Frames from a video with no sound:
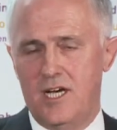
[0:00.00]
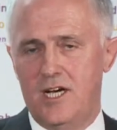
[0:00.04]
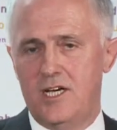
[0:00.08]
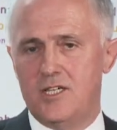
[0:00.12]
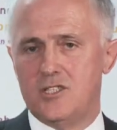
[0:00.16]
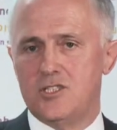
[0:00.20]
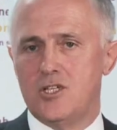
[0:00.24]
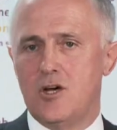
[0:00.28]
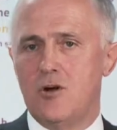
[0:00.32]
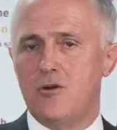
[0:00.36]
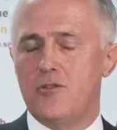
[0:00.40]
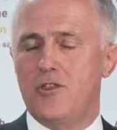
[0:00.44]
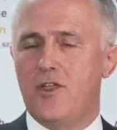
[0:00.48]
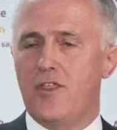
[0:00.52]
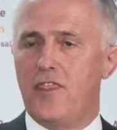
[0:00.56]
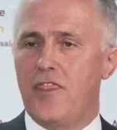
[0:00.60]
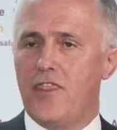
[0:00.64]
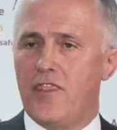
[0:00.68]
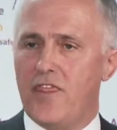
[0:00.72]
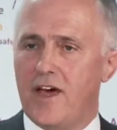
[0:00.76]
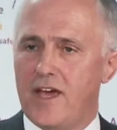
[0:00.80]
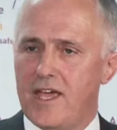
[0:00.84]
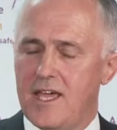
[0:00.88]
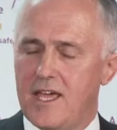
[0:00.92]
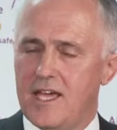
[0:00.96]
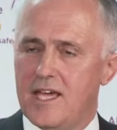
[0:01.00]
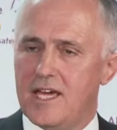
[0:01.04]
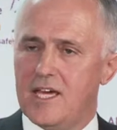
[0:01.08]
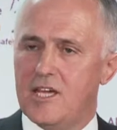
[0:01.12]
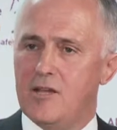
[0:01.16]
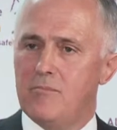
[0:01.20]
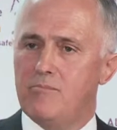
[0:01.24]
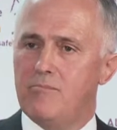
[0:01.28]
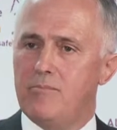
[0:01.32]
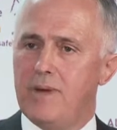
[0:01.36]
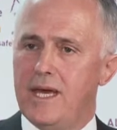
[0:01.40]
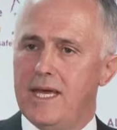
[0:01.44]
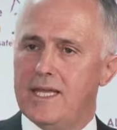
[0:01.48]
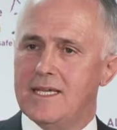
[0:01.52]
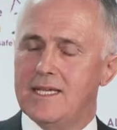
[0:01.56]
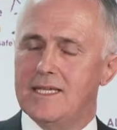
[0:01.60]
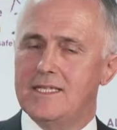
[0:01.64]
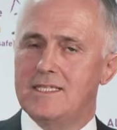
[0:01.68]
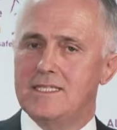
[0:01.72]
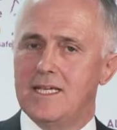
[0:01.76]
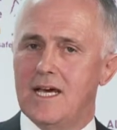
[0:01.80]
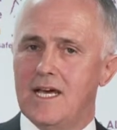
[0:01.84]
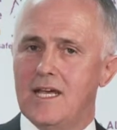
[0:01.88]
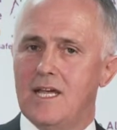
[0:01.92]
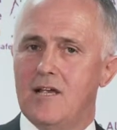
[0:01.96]
so that they can better
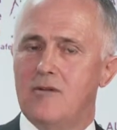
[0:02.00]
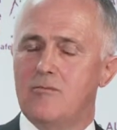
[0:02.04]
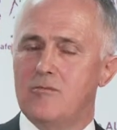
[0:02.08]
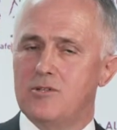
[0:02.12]
take